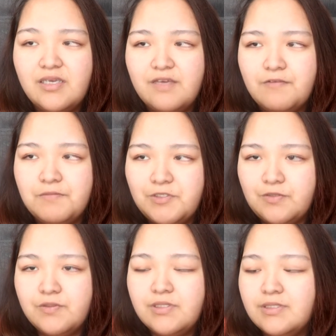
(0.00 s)
give him
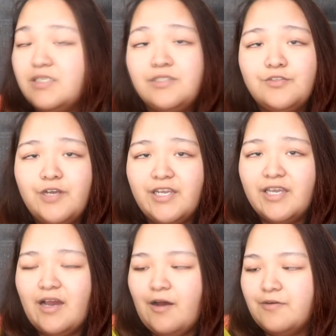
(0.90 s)
juice. He
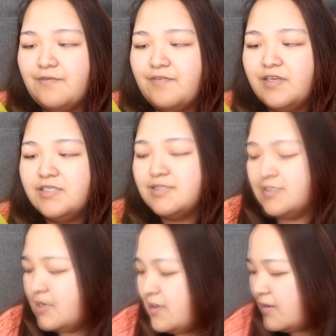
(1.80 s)
drank out of this
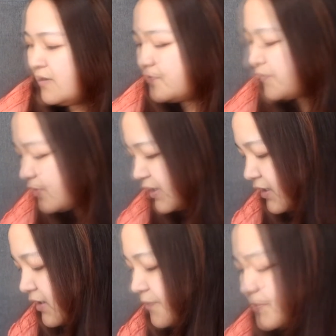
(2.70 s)
for
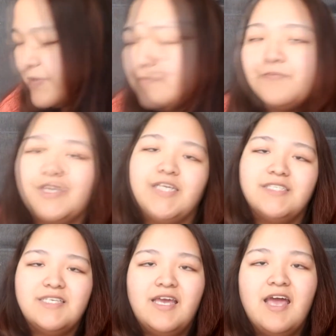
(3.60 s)
a couple of
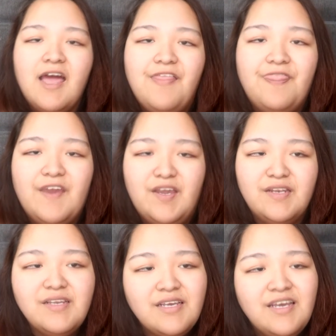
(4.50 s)
weeks, and
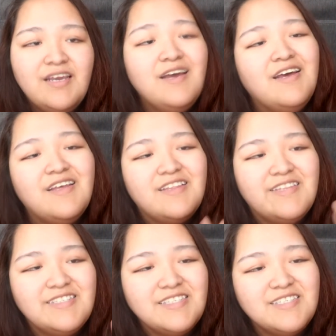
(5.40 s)
then
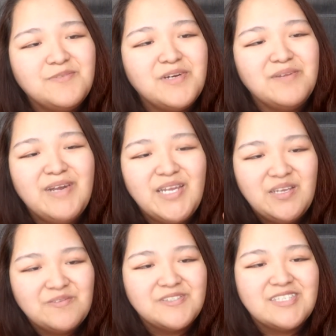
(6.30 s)
this is where my
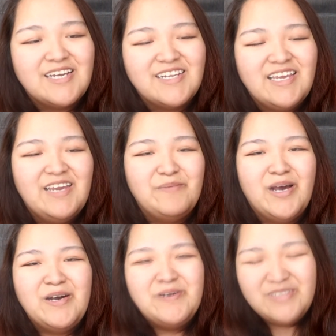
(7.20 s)
evil side came
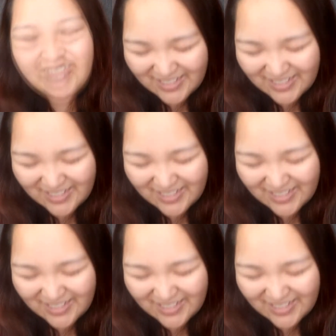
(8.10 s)
out.